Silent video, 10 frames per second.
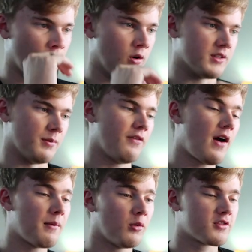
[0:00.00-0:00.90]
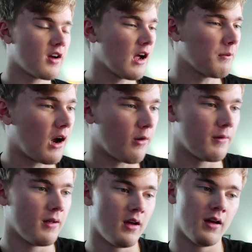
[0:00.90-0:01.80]
Awesome. If I had more time, I
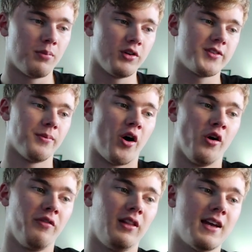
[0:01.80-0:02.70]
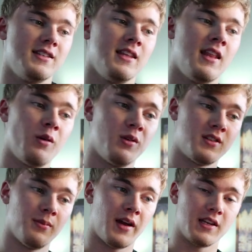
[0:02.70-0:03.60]
would put some overlays in there with
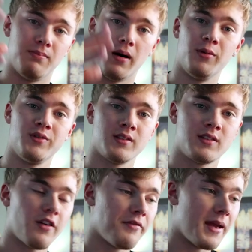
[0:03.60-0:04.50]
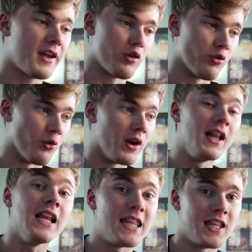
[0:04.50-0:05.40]
some nice bubbles and stuff, make it
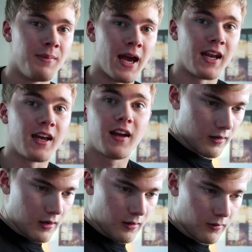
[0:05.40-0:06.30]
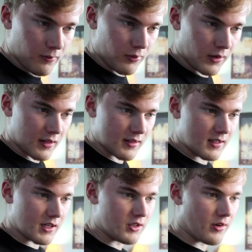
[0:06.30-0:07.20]
really thematic. I'll bring out the
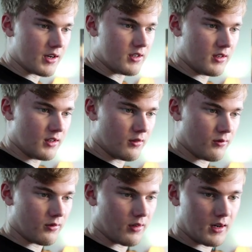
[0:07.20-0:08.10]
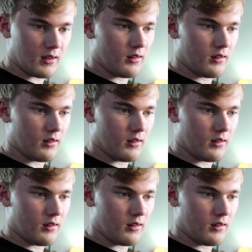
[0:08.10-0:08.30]
saturation in the red a